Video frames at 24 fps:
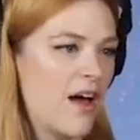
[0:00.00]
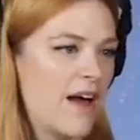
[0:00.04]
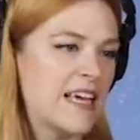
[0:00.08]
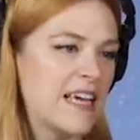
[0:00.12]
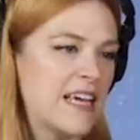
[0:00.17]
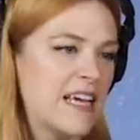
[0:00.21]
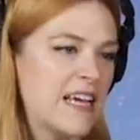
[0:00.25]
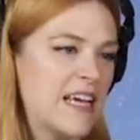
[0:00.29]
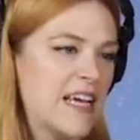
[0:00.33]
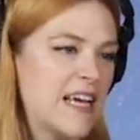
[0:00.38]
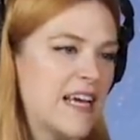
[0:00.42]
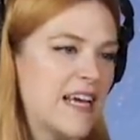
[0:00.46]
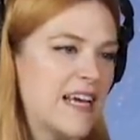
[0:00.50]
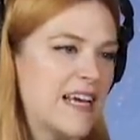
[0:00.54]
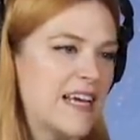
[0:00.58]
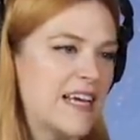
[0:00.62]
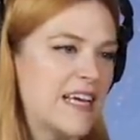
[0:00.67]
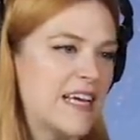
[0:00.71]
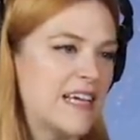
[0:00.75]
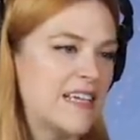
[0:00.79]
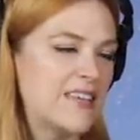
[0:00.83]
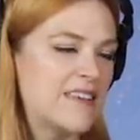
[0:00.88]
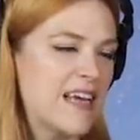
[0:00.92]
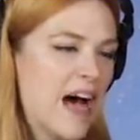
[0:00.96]
He
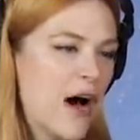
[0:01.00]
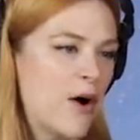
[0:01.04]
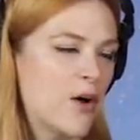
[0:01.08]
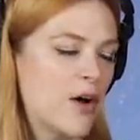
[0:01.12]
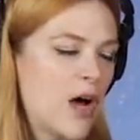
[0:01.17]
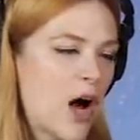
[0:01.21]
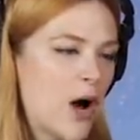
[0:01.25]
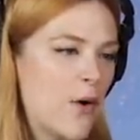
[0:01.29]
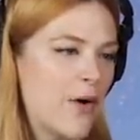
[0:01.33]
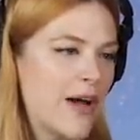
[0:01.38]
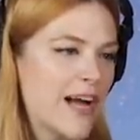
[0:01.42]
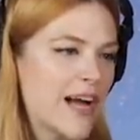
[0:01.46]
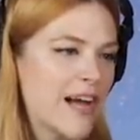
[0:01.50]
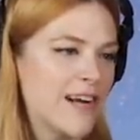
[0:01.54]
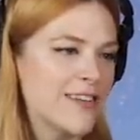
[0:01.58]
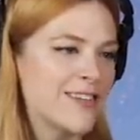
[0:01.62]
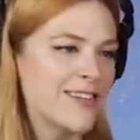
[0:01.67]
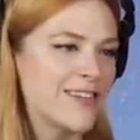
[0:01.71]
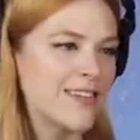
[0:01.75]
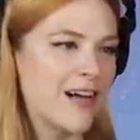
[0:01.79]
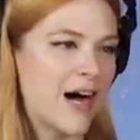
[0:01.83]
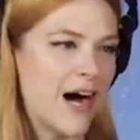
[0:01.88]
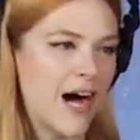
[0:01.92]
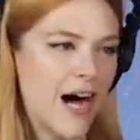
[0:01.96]
is outgoing, a
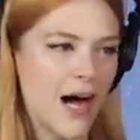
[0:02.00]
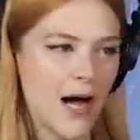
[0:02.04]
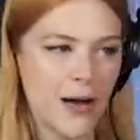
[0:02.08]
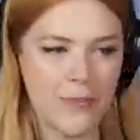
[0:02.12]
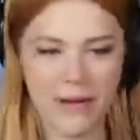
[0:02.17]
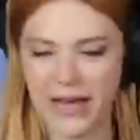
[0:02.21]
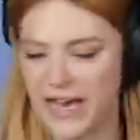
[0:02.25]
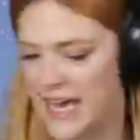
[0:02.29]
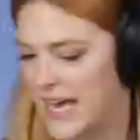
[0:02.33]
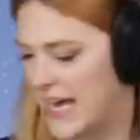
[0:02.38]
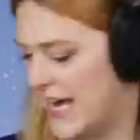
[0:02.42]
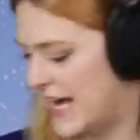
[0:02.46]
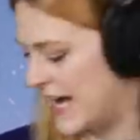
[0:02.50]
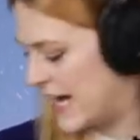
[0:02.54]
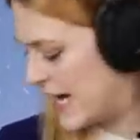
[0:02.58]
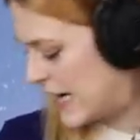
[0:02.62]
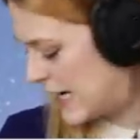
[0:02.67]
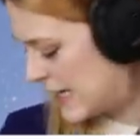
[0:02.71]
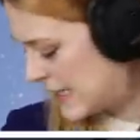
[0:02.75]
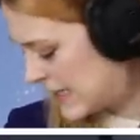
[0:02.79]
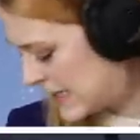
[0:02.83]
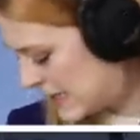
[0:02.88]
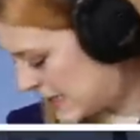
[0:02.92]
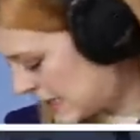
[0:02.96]
slob,
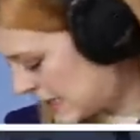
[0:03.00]
and